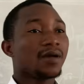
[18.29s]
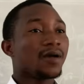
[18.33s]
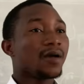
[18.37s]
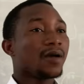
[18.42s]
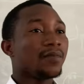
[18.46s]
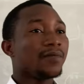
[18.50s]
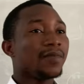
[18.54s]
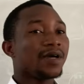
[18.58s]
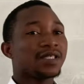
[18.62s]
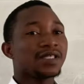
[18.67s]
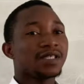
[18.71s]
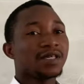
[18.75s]

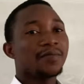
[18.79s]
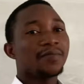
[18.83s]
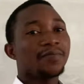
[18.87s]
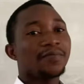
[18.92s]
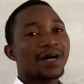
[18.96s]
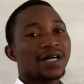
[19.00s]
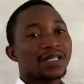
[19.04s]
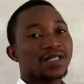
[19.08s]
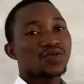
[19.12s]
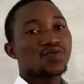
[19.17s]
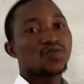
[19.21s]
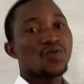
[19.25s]
But in
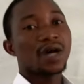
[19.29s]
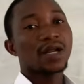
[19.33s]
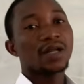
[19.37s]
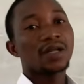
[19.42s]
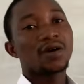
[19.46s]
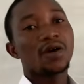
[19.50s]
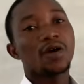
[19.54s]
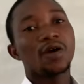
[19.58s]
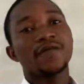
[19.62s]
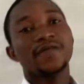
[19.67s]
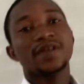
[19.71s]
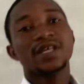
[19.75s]
part 1
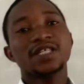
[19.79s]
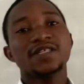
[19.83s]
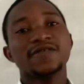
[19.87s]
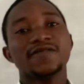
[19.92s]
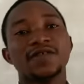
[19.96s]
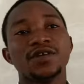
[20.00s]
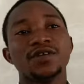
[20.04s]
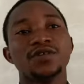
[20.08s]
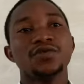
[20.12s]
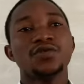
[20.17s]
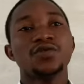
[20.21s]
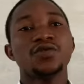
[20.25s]
of this
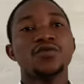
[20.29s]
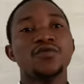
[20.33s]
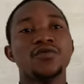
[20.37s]
video,